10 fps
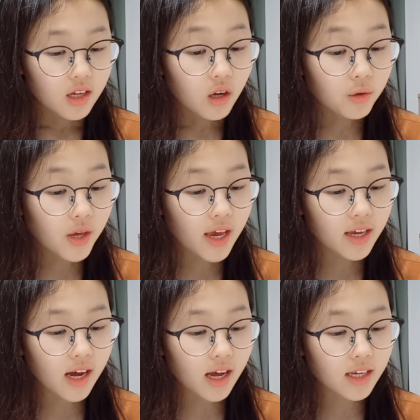Okay,
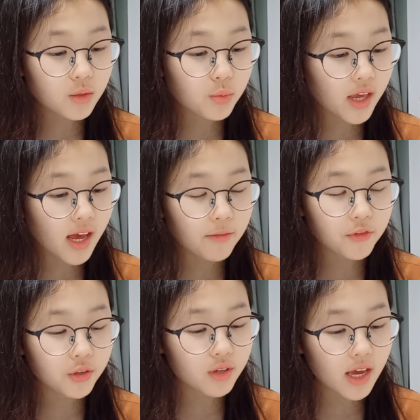guys, we have
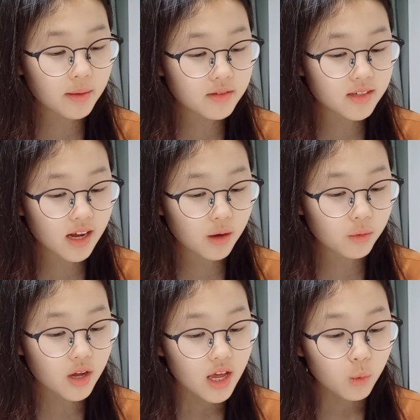two games
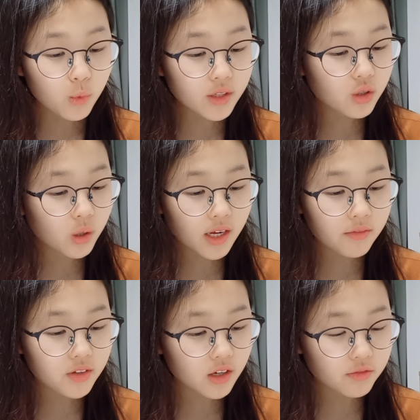now. We don't have
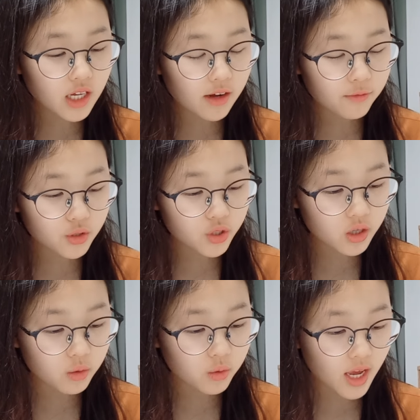enough time for
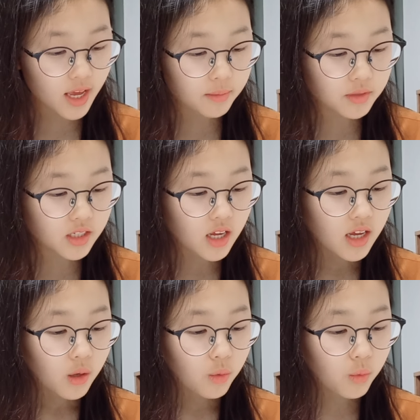two games.
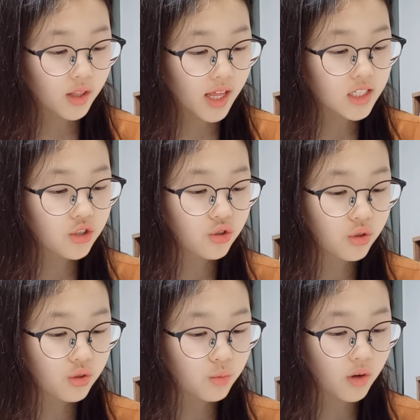Well, let's
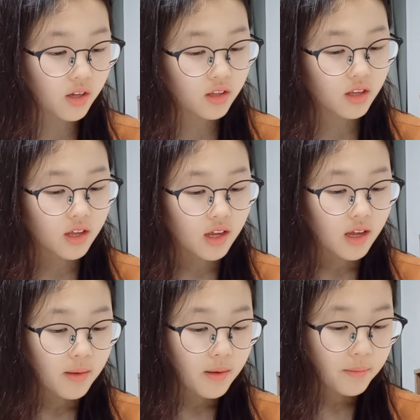choose one.
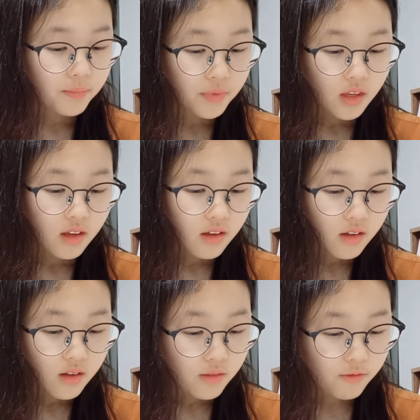
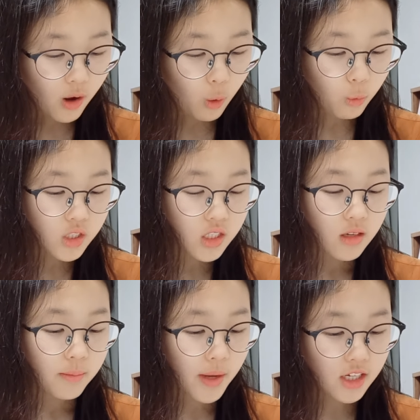Vote.
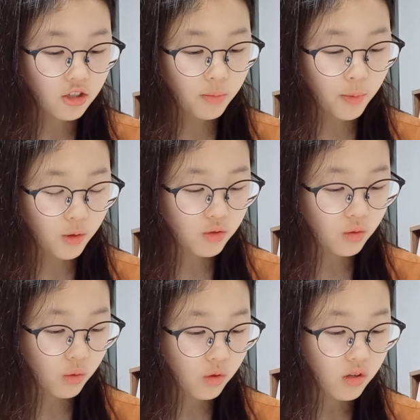Pass the
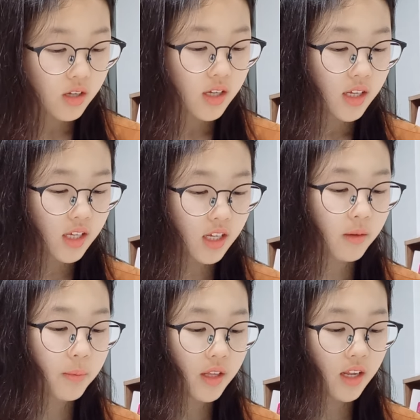purcell. Hit a
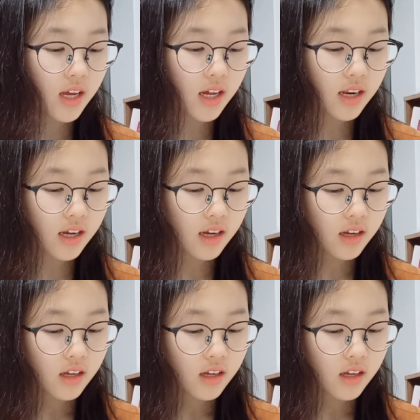piñata.